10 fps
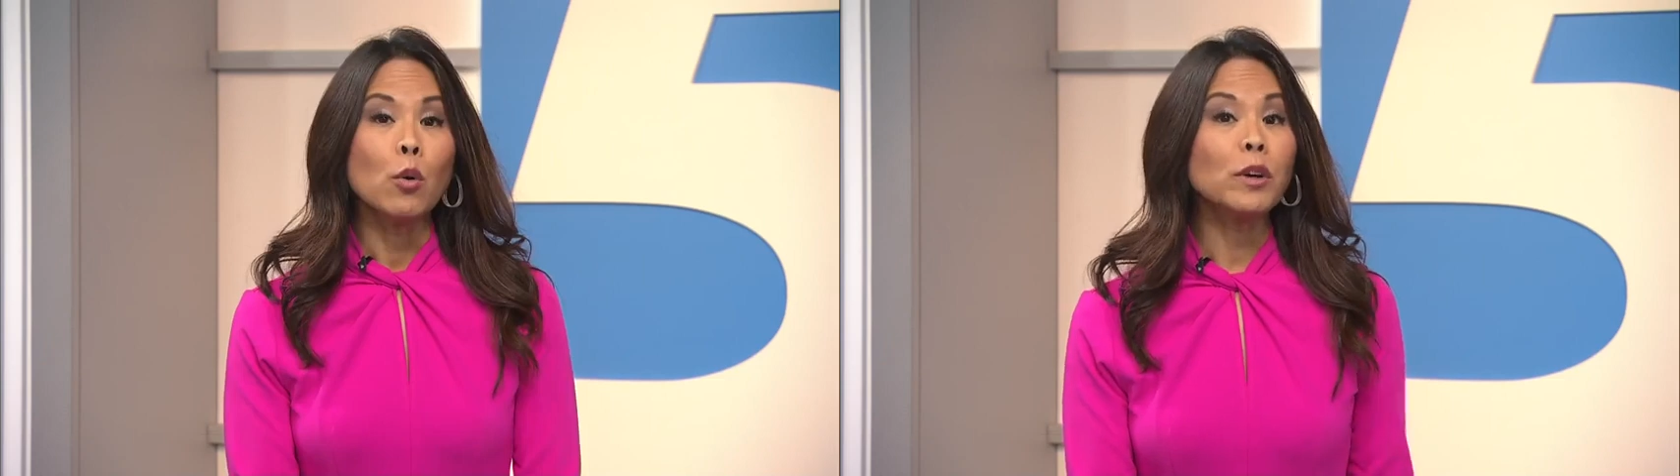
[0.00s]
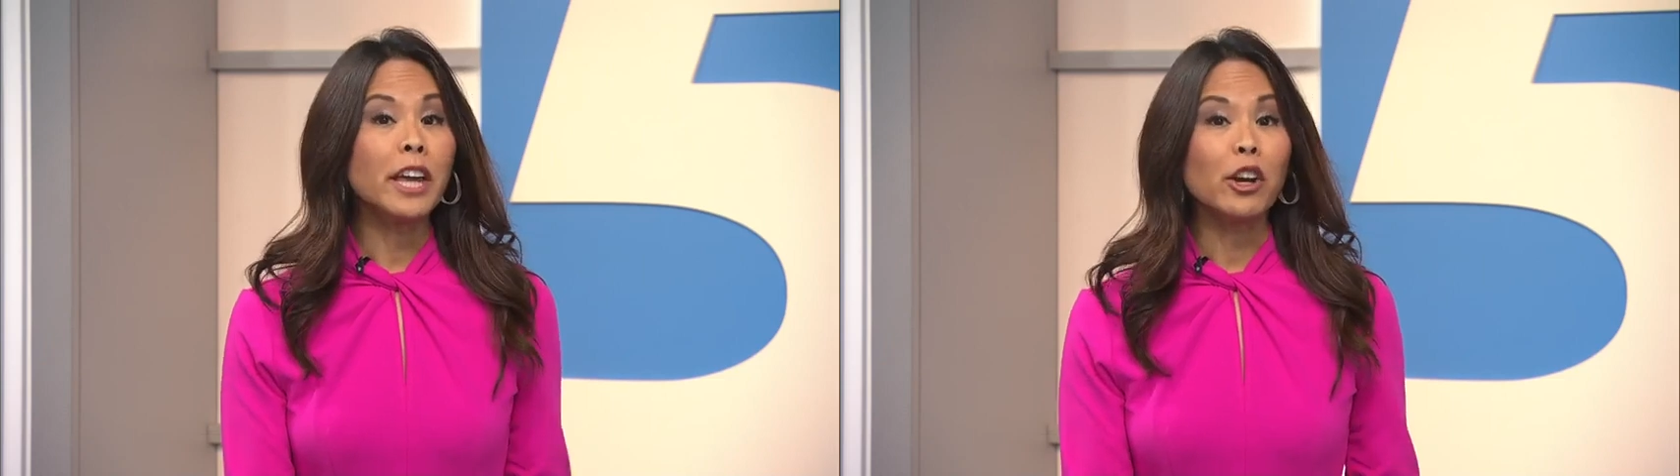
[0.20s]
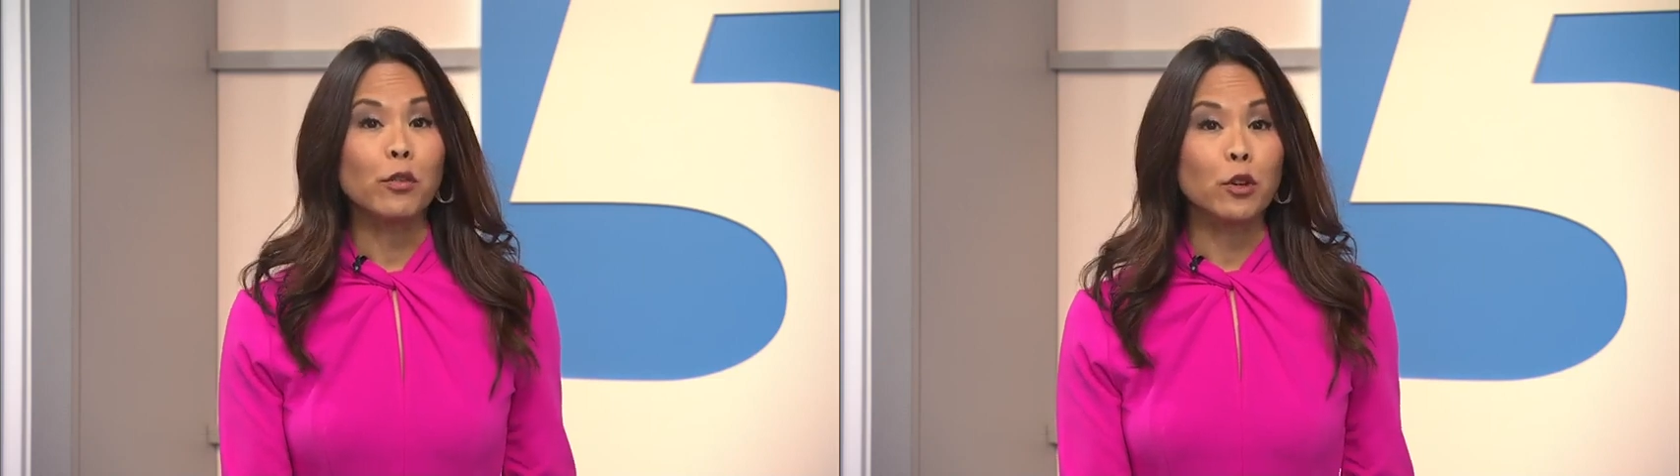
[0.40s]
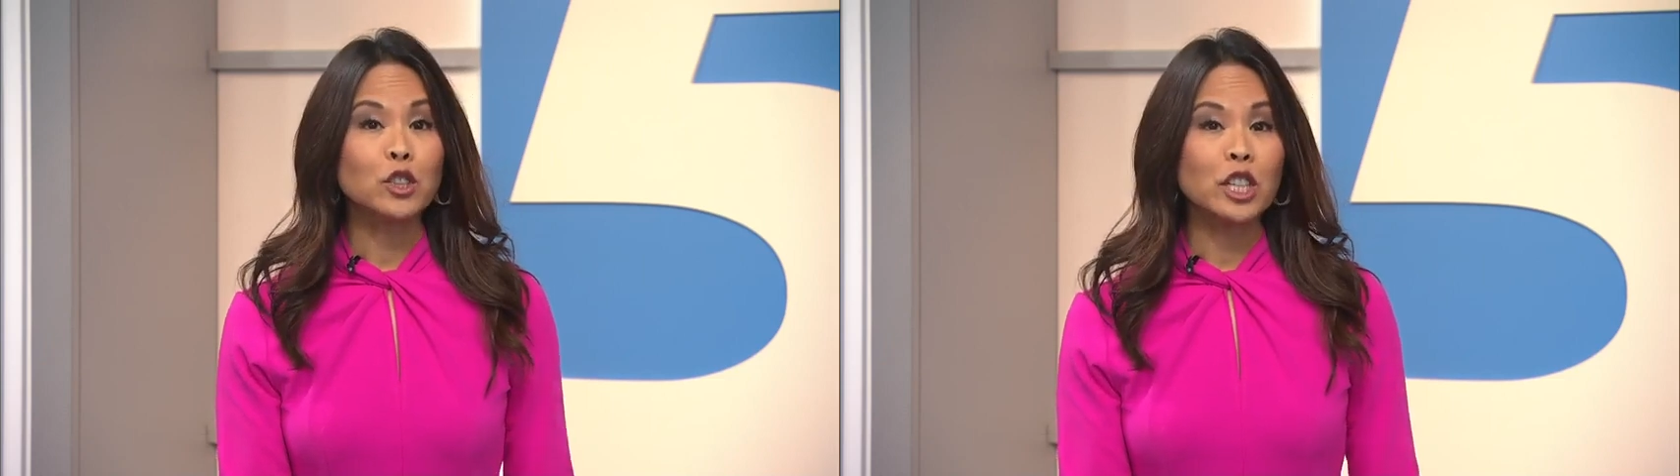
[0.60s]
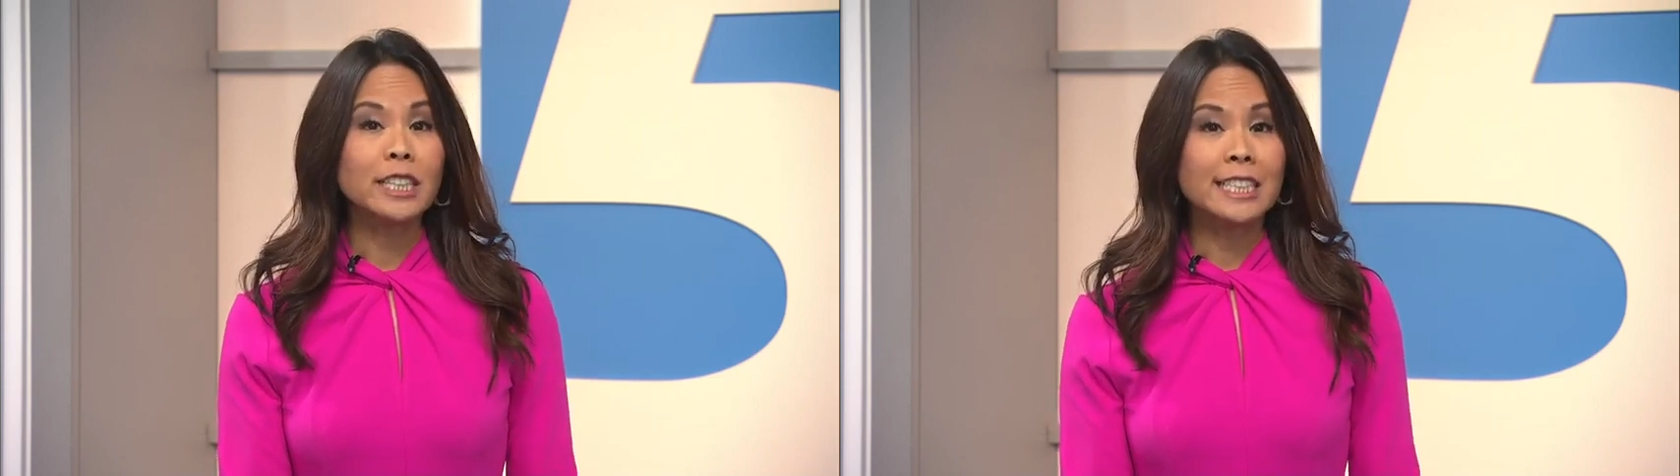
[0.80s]
We'll get our
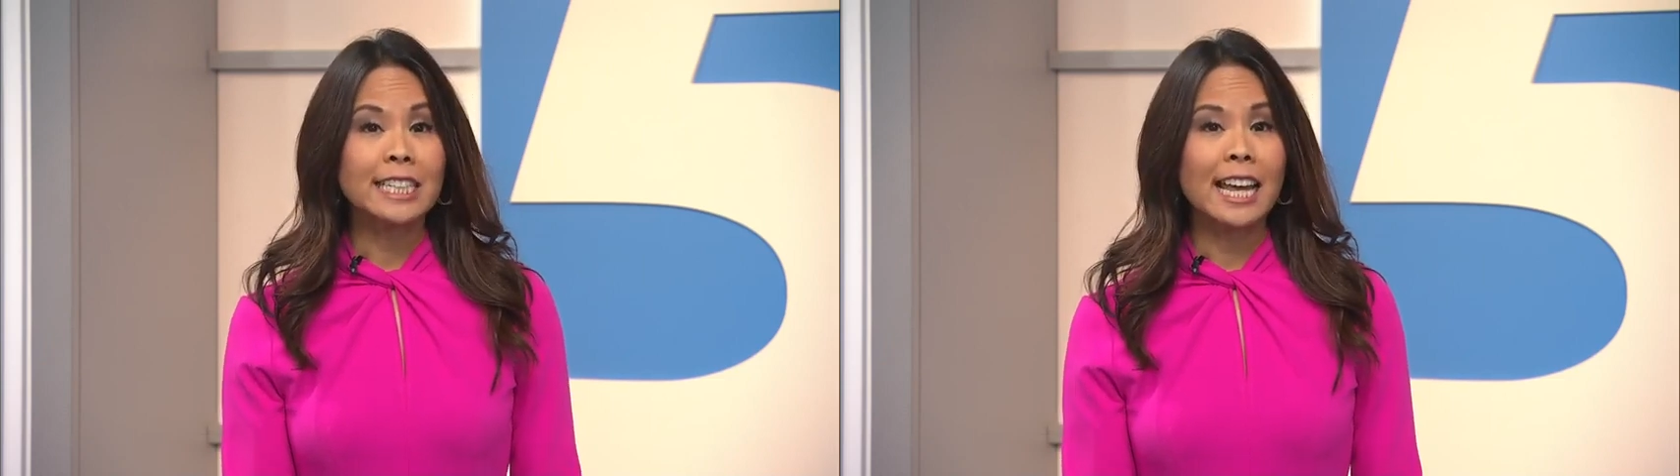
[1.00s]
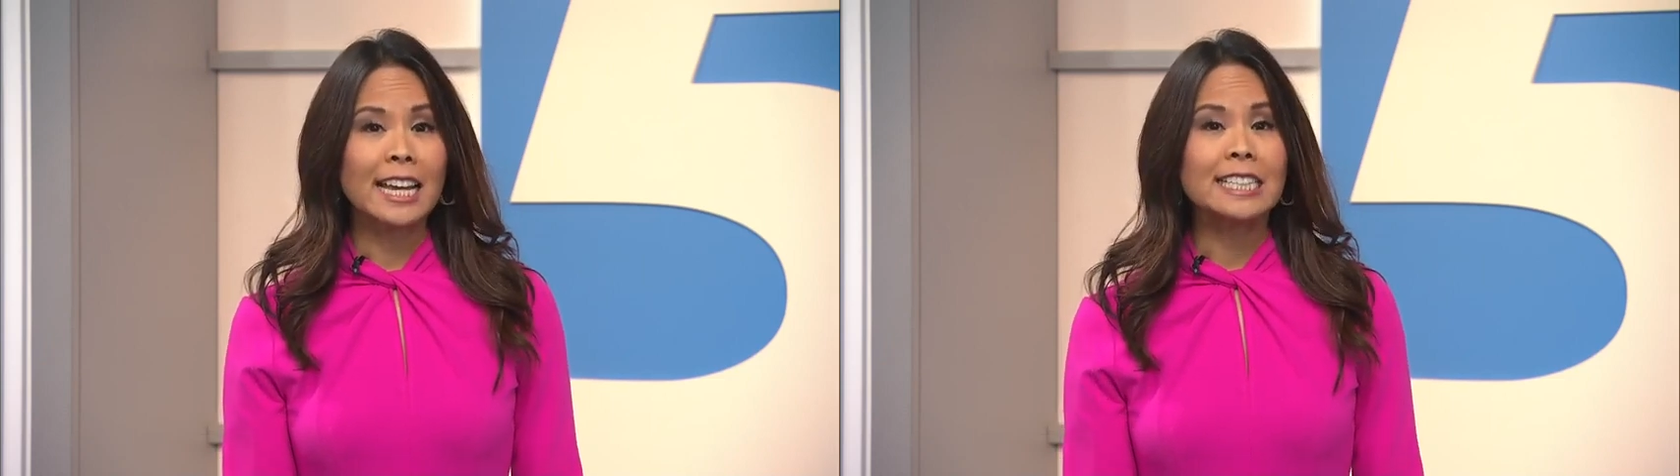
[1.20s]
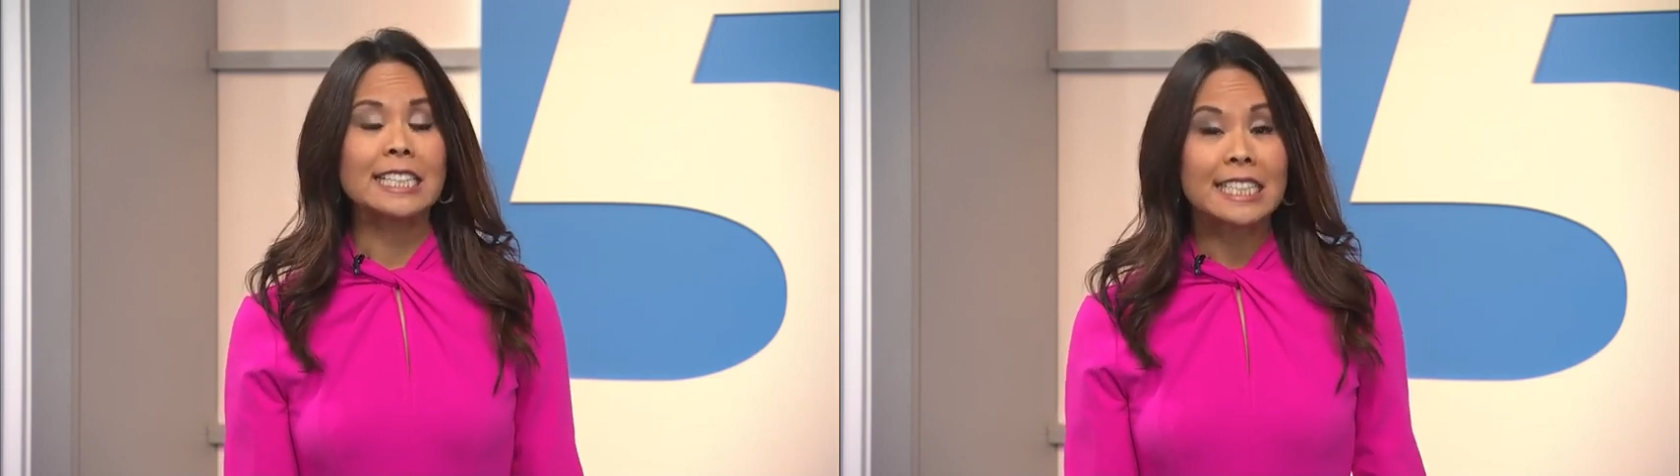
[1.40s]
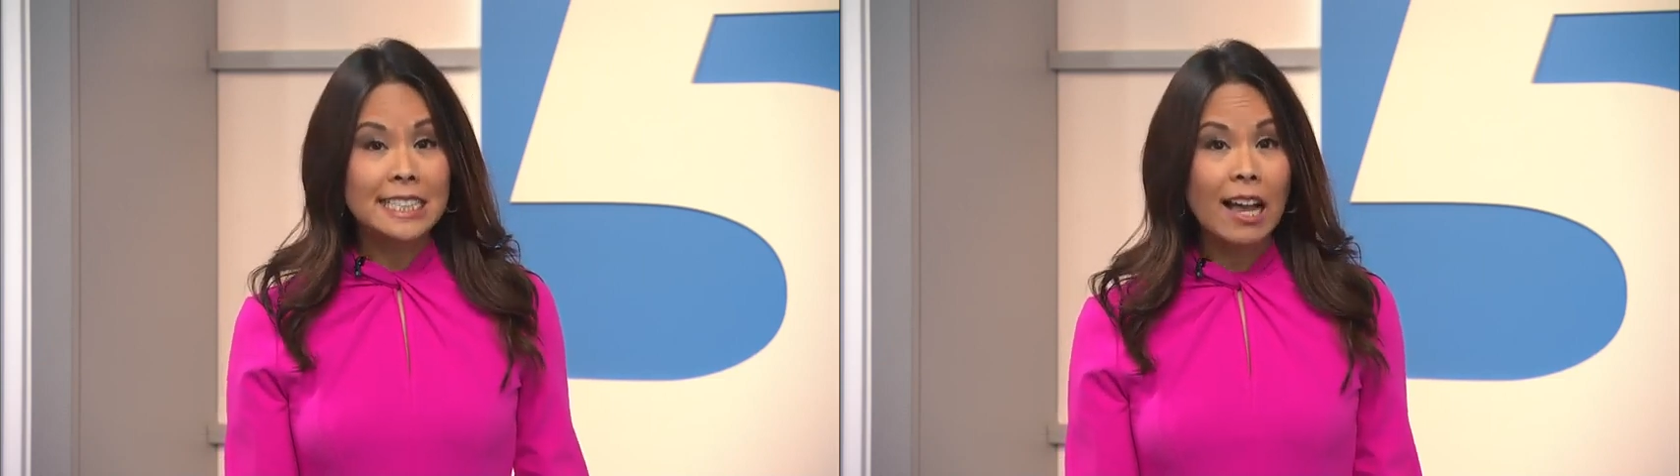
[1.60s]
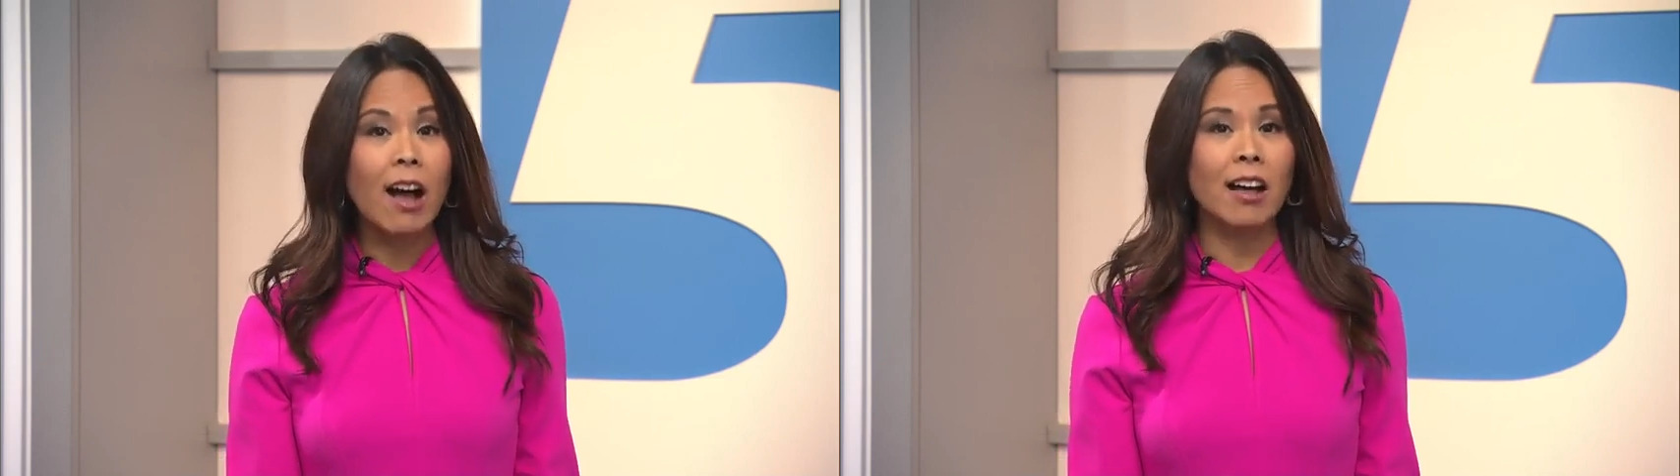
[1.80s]
first look today since
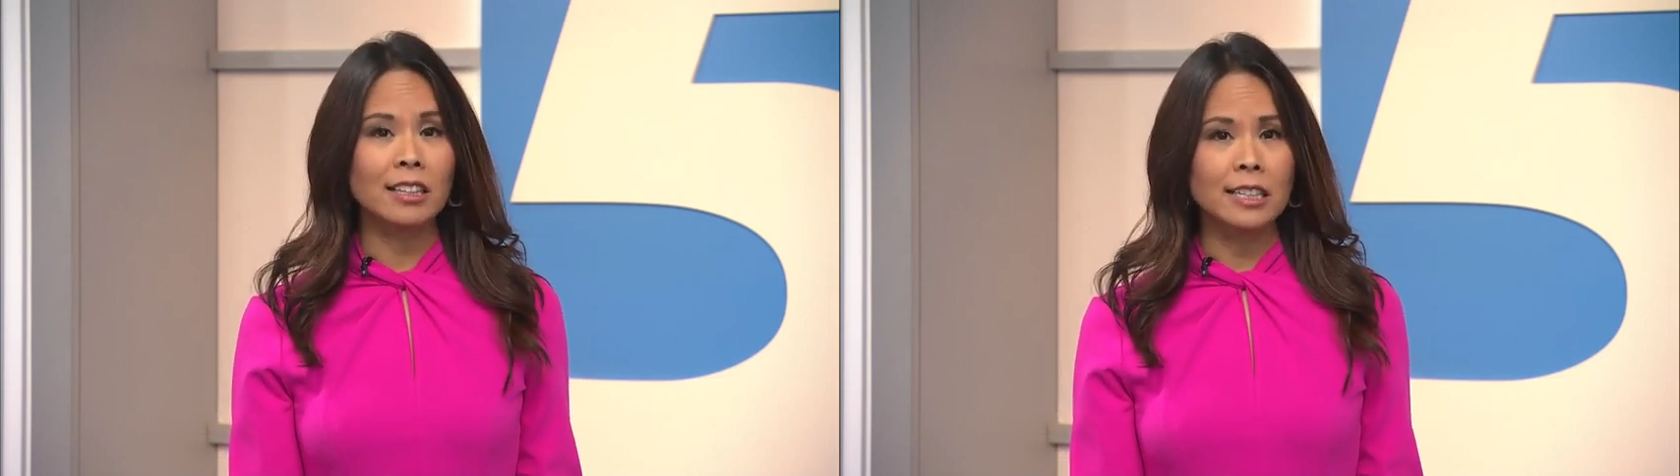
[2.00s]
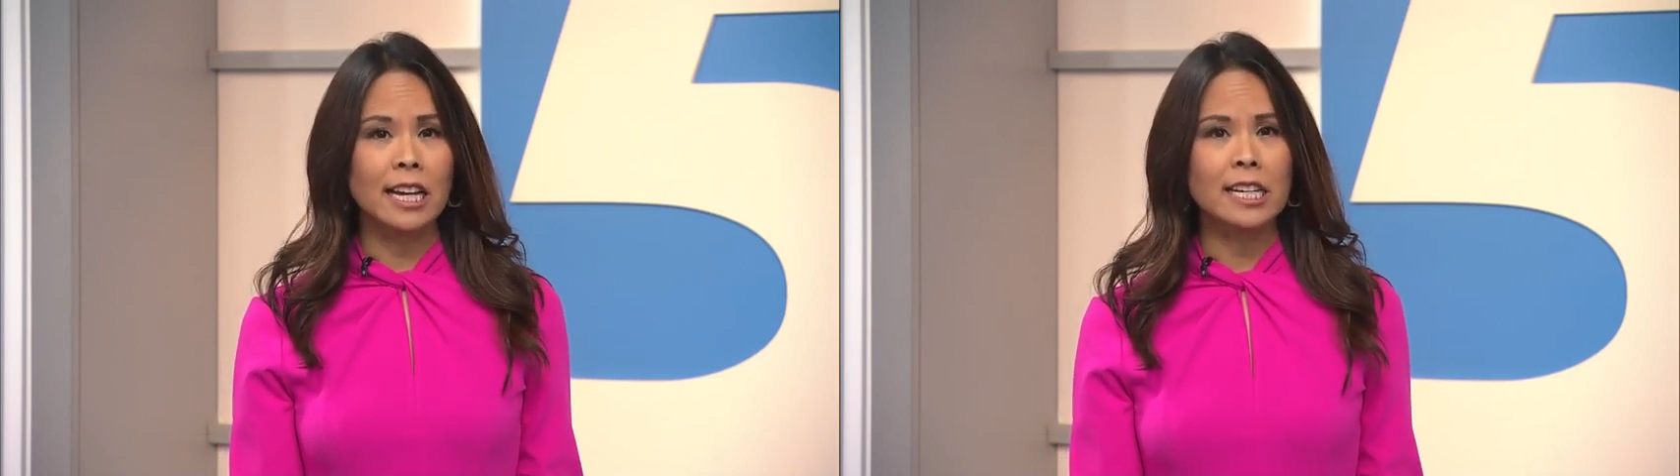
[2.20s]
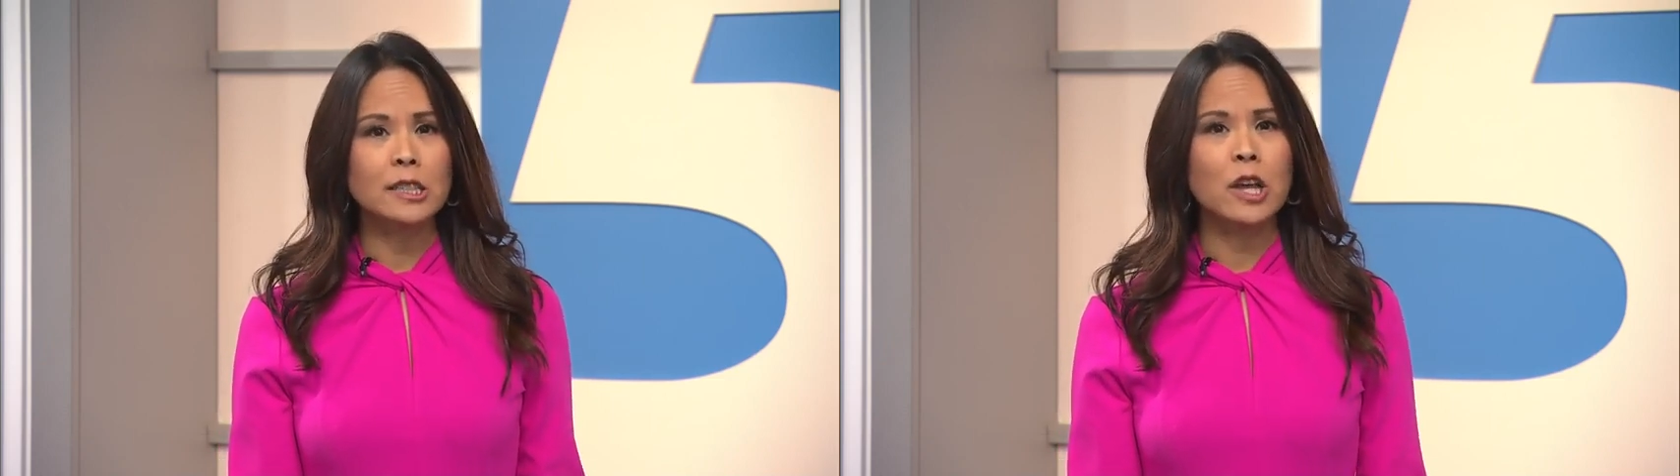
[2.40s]
the holidays